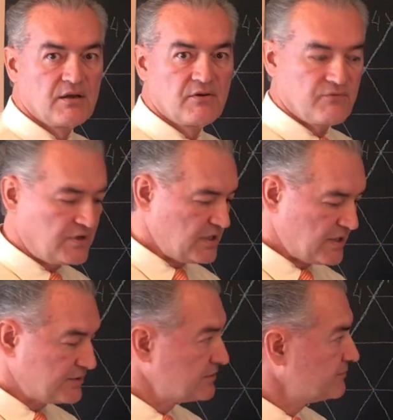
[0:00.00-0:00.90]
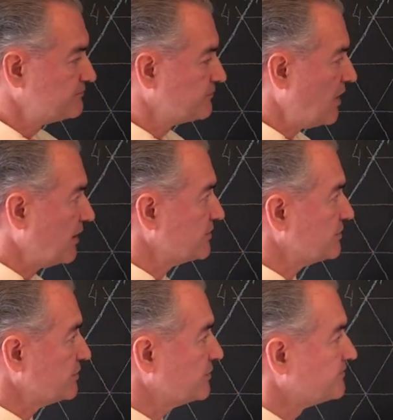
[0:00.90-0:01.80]
Very nice.
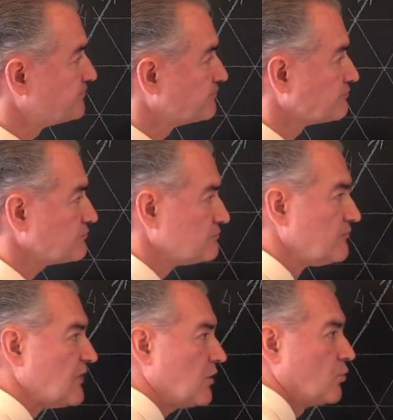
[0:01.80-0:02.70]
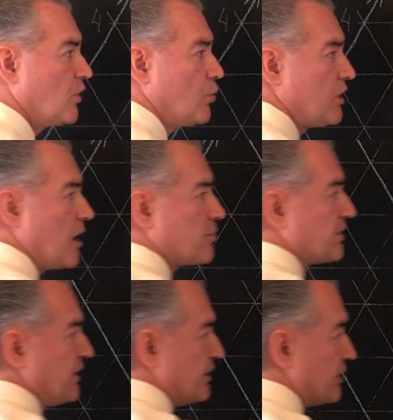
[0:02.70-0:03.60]
Excellent. What will happen
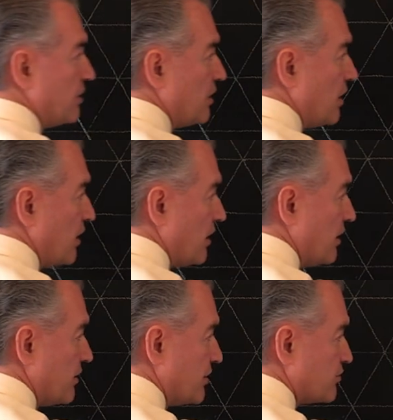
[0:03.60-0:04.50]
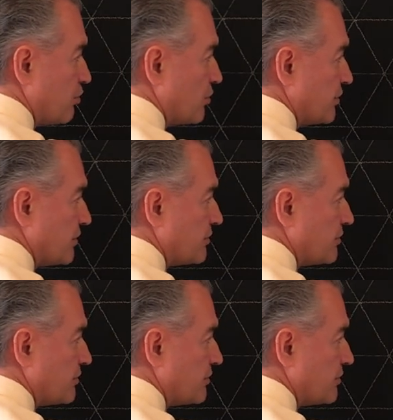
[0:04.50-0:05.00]
here in this point?